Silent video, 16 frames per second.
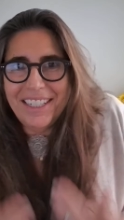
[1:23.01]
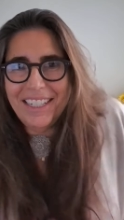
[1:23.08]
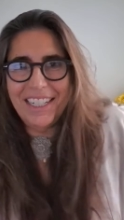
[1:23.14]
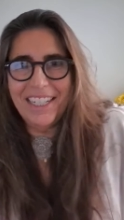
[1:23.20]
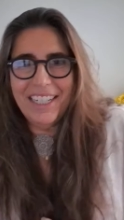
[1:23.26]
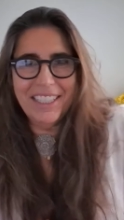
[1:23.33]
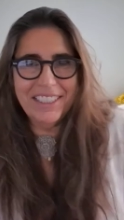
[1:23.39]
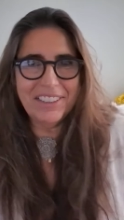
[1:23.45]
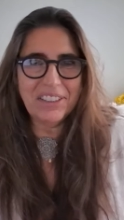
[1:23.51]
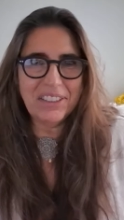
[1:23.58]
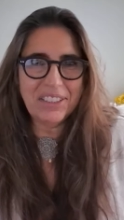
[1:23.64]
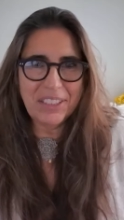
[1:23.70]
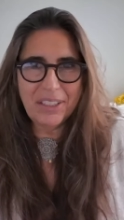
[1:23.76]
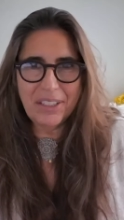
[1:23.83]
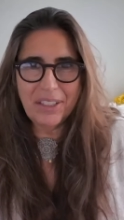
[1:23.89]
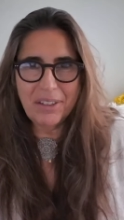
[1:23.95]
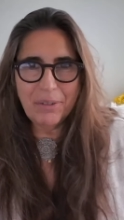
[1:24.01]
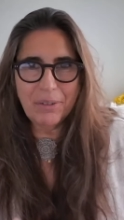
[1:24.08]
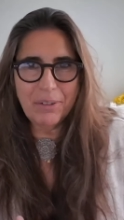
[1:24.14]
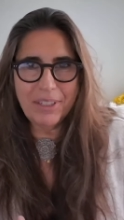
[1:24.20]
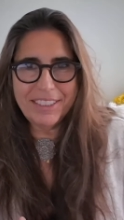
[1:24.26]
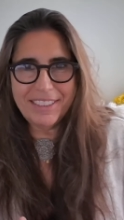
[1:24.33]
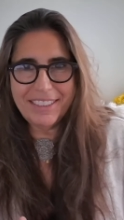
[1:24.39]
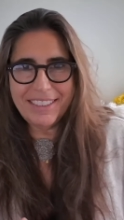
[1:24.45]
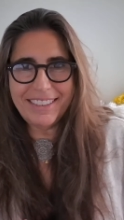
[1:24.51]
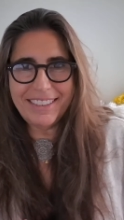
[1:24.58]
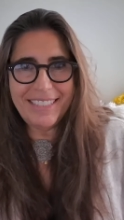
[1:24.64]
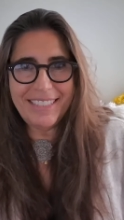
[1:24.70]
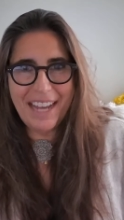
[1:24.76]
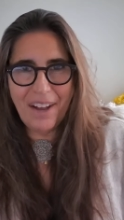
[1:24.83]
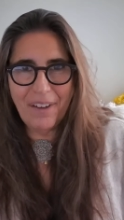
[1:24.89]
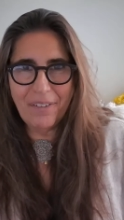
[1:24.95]
it's
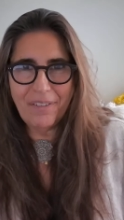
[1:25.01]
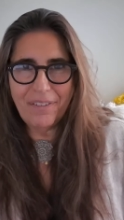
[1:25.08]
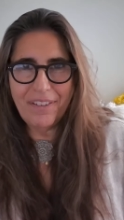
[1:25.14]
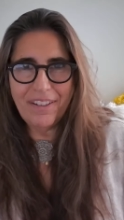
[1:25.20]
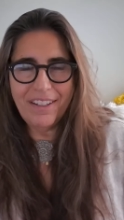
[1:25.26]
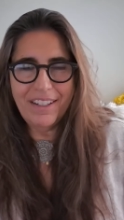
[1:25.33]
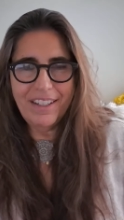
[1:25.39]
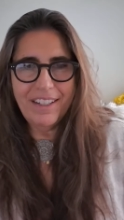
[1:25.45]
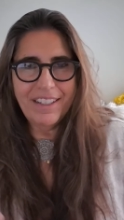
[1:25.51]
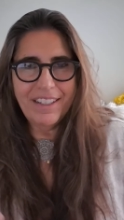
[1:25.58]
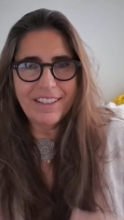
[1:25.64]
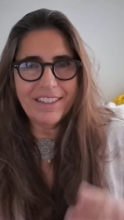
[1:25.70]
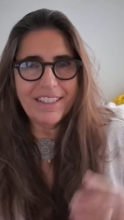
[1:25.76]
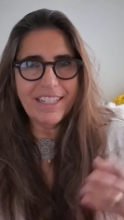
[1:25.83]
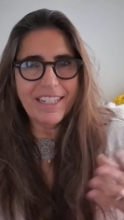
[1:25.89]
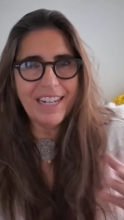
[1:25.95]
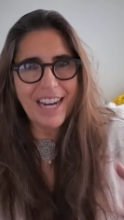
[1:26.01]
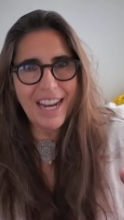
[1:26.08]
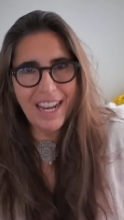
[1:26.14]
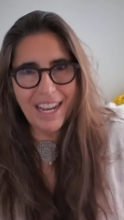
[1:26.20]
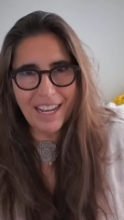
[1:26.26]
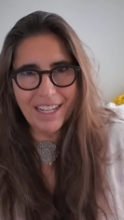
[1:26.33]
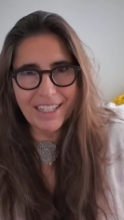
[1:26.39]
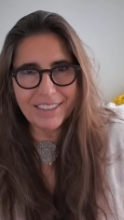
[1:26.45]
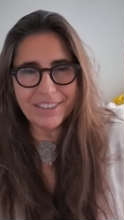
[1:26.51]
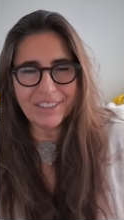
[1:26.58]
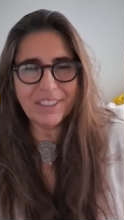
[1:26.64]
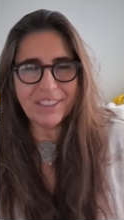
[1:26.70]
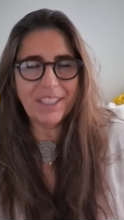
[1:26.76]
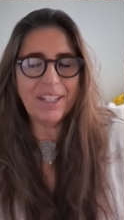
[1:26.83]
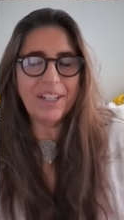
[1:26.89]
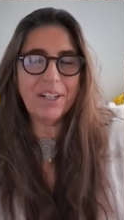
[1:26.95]
oneself that has
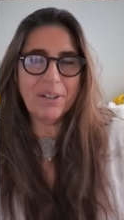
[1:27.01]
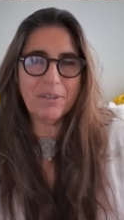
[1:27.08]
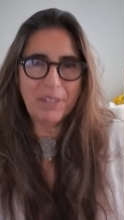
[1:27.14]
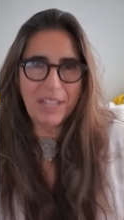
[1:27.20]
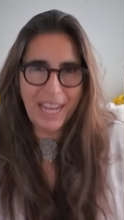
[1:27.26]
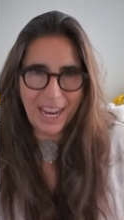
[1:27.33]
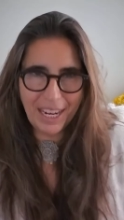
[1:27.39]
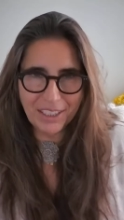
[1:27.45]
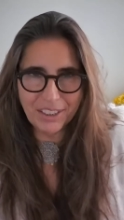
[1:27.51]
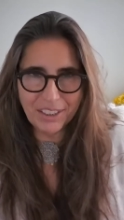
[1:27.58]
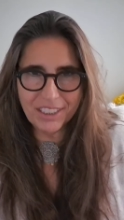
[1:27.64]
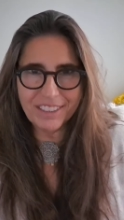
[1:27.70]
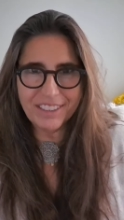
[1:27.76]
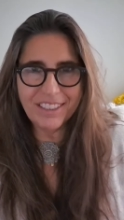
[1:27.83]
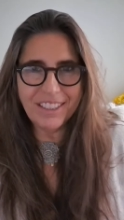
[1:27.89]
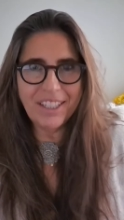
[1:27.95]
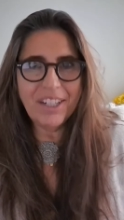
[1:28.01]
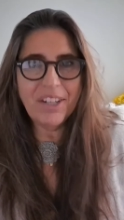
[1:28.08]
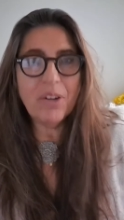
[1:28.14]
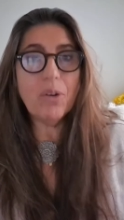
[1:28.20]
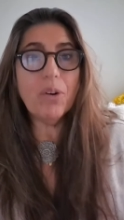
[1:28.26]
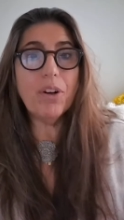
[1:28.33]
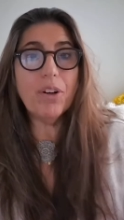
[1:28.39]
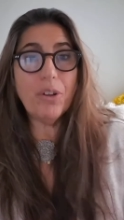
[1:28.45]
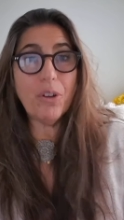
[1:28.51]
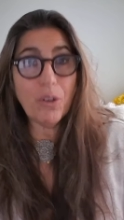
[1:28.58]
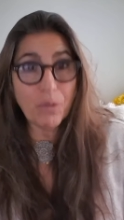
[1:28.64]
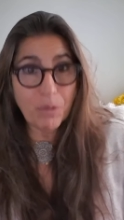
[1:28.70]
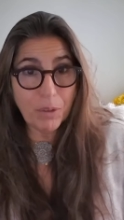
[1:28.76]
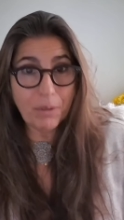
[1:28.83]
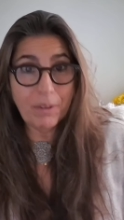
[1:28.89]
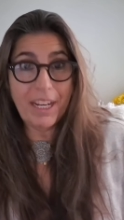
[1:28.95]
a reaction or an
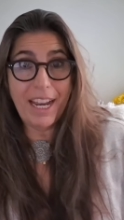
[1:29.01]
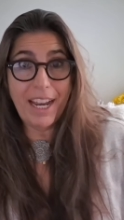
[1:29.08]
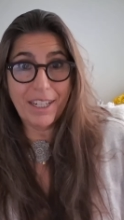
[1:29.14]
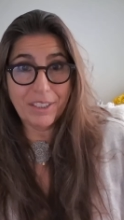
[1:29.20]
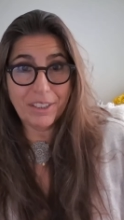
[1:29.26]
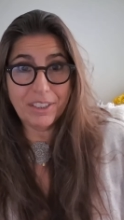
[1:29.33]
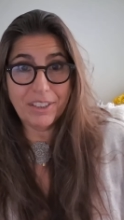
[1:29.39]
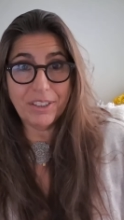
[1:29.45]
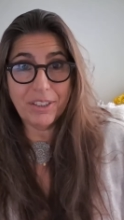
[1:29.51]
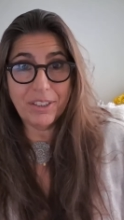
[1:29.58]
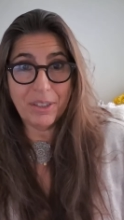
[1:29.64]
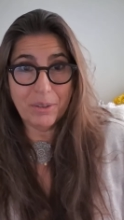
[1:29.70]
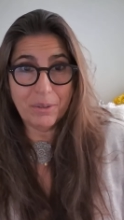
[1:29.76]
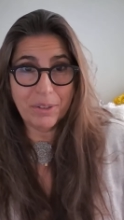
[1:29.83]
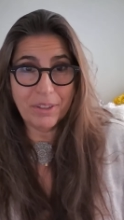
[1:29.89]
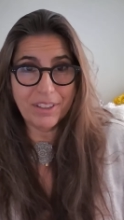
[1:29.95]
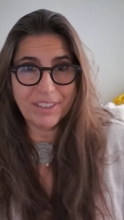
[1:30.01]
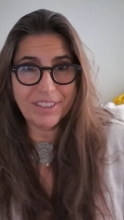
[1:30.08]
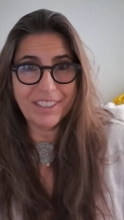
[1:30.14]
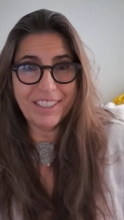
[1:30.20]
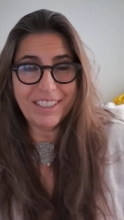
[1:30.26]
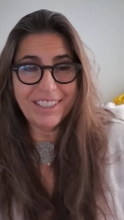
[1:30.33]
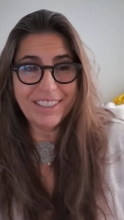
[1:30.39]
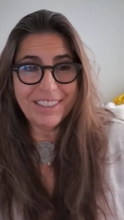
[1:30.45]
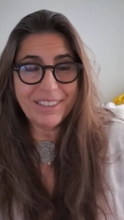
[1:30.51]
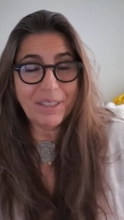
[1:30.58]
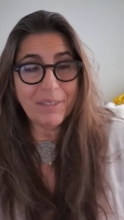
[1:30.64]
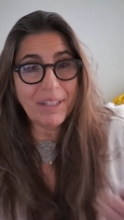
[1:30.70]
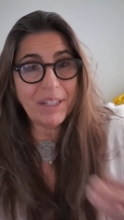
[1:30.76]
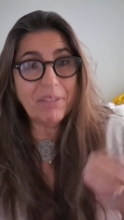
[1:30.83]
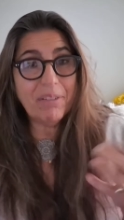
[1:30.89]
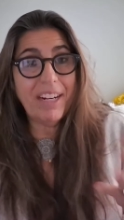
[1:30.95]
overreaction to the world. So you
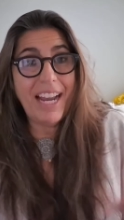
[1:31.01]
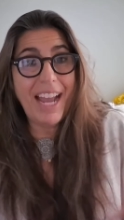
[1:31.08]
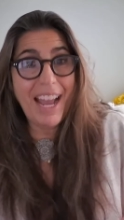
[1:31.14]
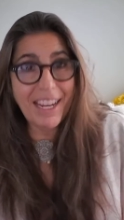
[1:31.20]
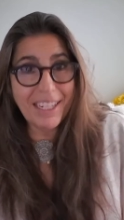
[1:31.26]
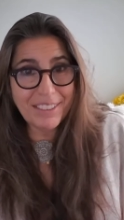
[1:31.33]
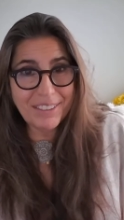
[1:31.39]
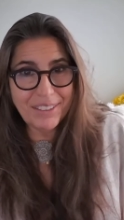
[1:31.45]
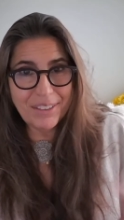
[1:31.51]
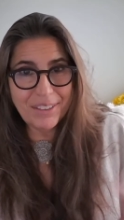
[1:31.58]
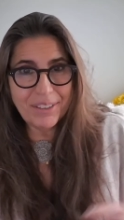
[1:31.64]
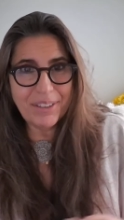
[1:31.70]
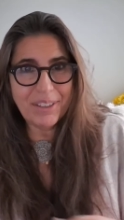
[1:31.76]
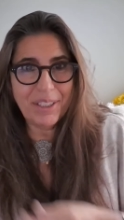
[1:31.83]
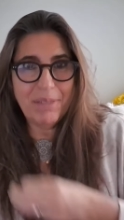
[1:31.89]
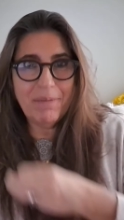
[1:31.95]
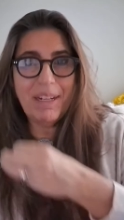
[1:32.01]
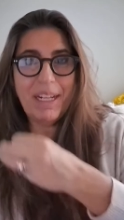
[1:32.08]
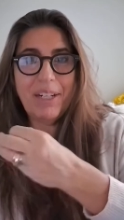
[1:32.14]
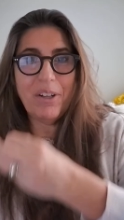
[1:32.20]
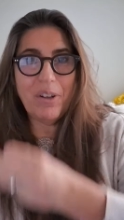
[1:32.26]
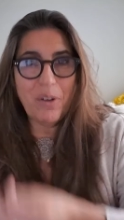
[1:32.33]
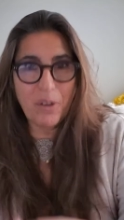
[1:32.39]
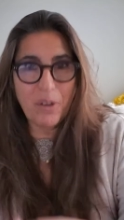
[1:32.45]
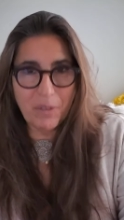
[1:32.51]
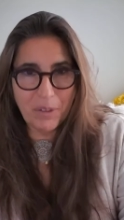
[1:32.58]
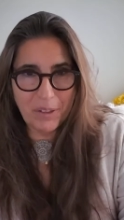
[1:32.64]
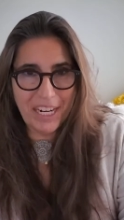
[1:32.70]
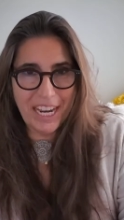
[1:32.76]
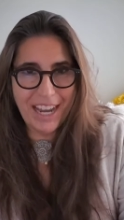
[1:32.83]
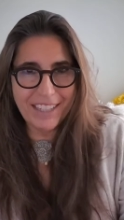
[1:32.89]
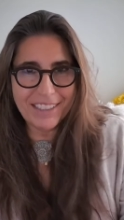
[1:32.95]
might react or you might
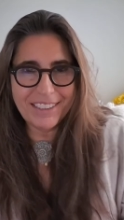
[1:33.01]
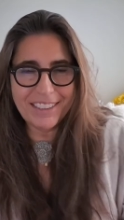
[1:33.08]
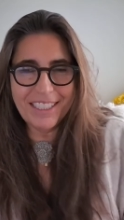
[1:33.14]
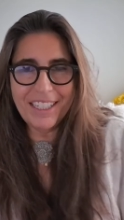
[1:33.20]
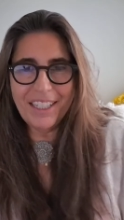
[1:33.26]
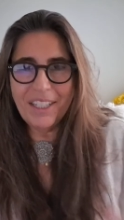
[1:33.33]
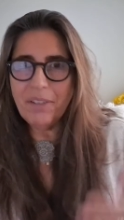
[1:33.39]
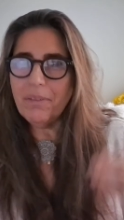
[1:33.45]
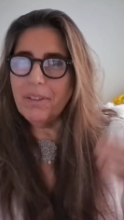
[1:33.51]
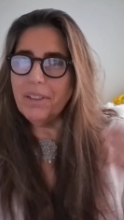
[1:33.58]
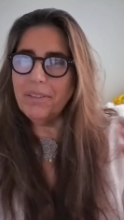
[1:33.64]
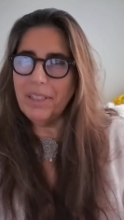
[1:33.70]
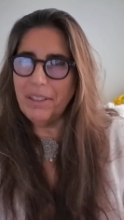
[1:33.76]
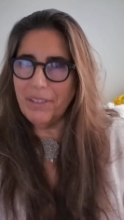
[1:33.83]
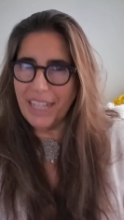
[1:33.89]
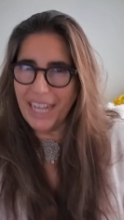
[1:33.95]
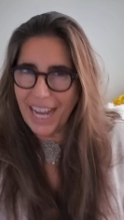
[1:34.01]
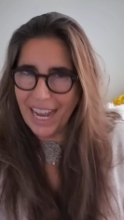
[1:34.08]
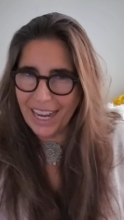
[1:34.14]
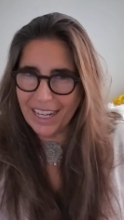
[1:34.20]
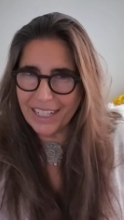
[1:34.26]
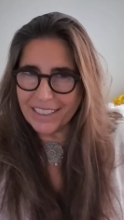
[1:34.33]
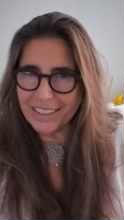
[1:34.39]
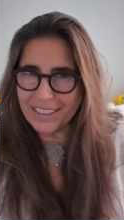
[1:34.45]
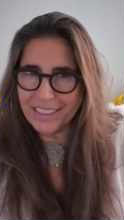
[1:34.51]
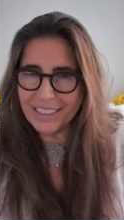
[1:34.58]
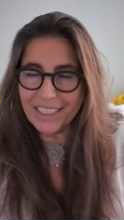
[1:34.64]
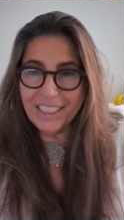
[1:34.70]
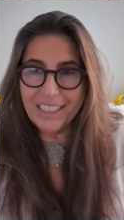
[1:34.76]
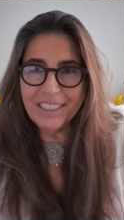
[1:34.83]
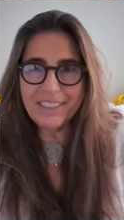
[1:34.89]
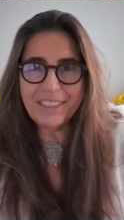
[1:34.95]
overreact. When we react,
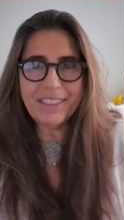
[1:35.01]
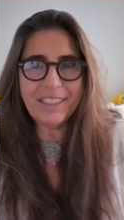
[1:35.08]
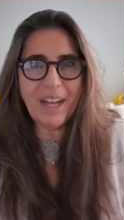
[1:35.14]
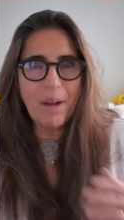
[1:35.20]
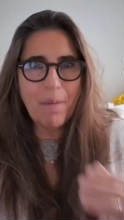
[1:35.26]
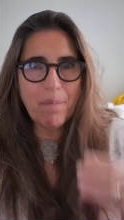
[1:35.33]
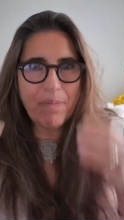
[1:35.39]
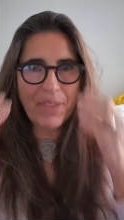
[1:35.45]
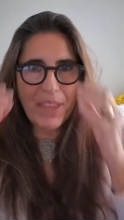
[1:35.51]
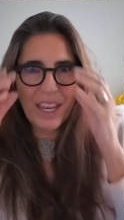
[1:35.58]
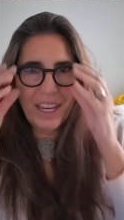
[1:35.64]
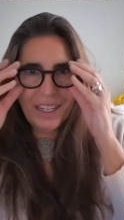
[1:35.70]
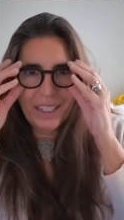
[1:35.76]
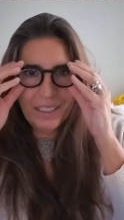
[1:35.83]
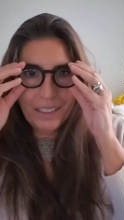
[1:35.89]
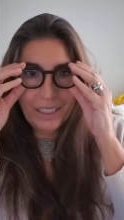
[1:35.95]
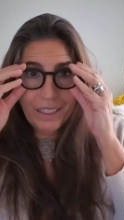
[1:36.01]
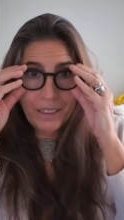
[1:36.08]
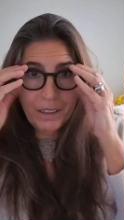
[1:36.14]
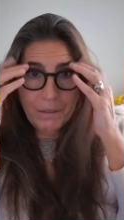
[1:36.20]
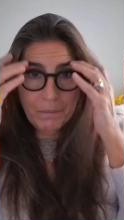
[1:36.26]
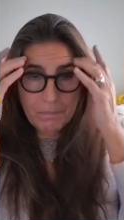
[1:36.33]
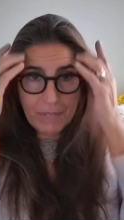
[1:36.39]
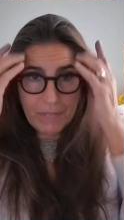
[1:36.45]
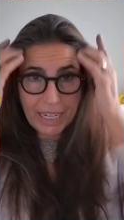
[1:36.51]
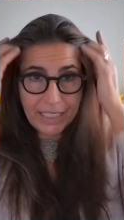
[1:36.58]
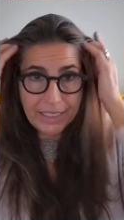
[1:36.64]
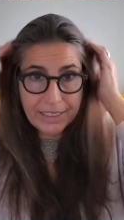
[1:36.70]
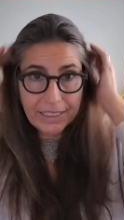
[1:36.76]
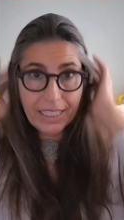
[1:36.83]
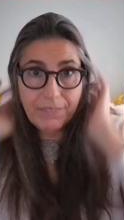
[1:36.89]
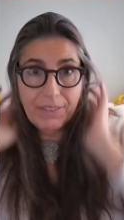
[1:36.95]
something
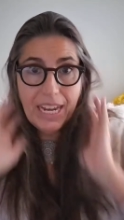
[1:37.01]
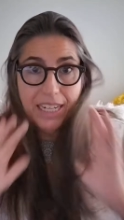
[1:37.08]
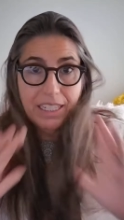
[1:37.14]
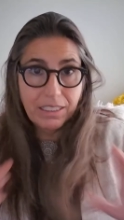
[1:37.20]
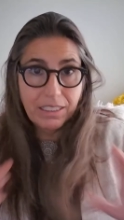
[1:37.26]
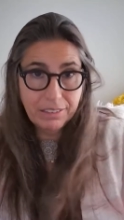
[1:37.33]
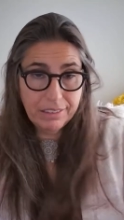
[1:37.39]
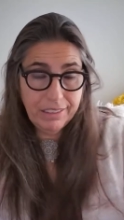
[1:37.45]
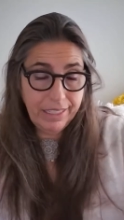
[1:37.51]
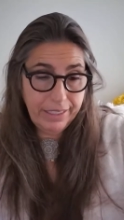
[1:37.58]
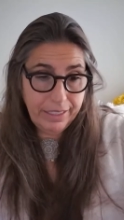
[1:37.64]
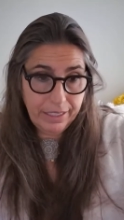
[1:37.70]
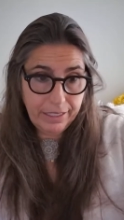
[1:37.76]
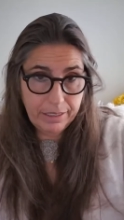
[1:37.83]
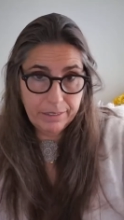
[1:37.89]
might come at us like a